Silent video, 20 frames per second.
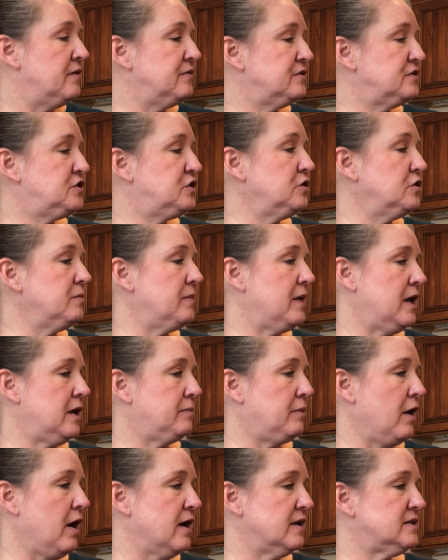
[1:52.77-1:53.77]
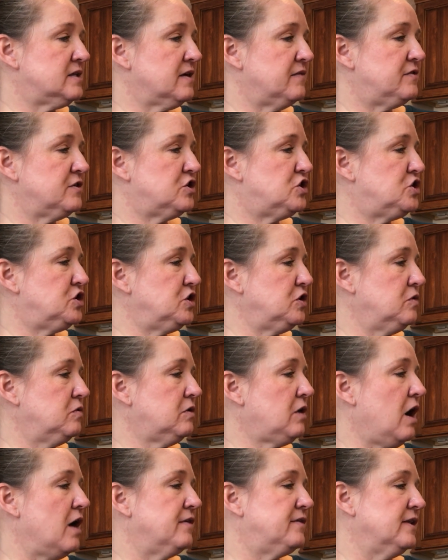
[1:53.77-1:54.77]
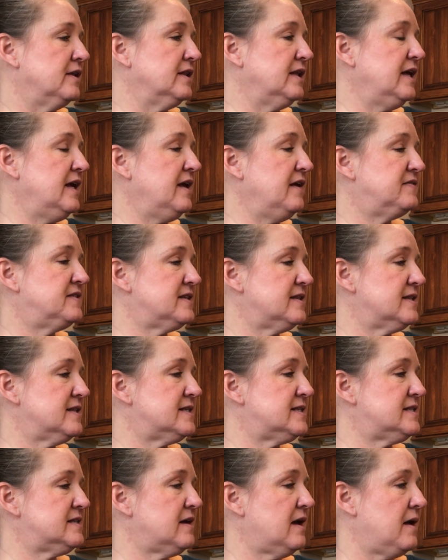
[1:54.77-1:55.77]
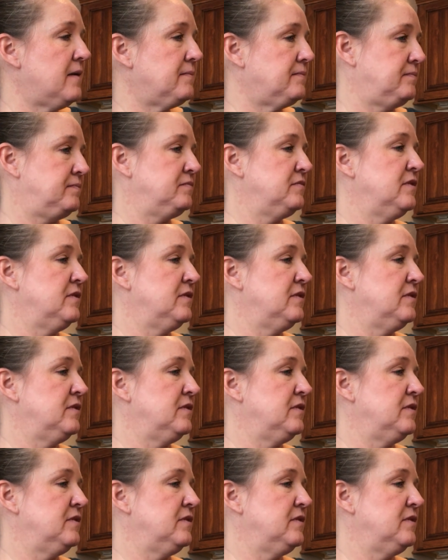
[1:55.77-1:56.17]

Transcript: The two main parts of the shoot are the leaves and the stem.